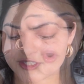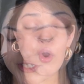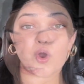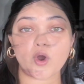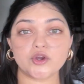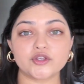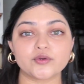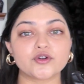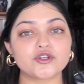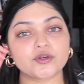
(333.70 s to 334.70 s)
Or you
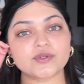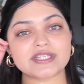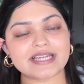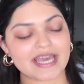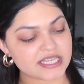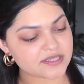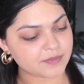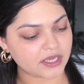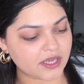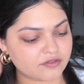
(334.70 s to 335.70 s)
could use an
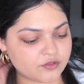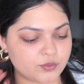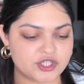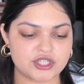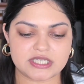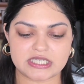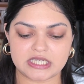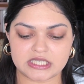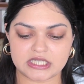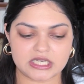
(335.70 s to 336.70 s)
SPF, which is
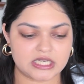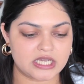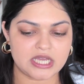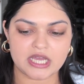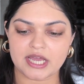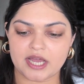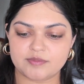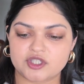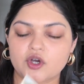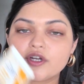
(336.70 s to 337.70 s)
tinted. I'm
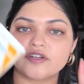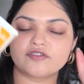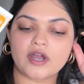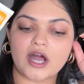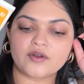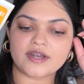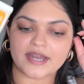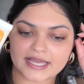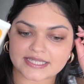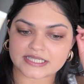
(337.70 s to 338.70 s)
sorry for how
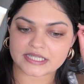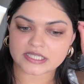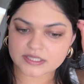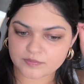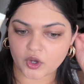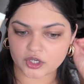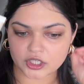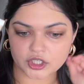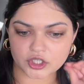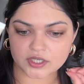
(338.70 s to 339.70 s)
nasty this
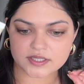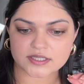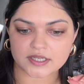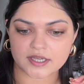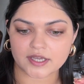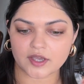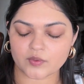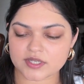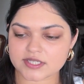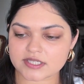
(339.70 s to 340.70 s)
bottle looks. It
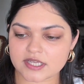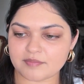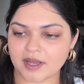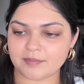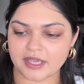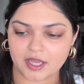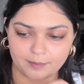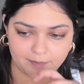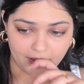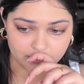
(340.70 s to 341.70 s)
was in my
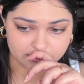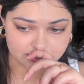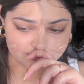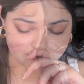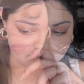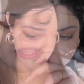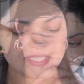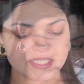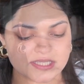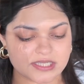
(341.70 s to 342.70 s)
makeup pouch. But
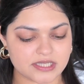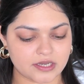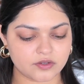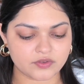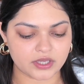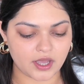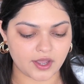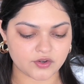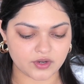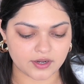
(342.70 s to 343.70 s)
this is the Cerave
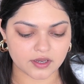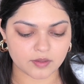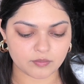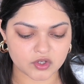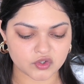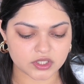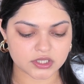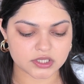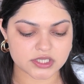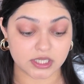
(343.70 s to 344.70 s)
Hydrating
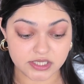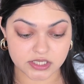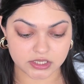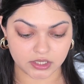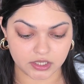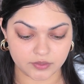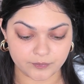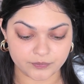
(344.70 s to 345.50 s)
Mineral Sunscreen.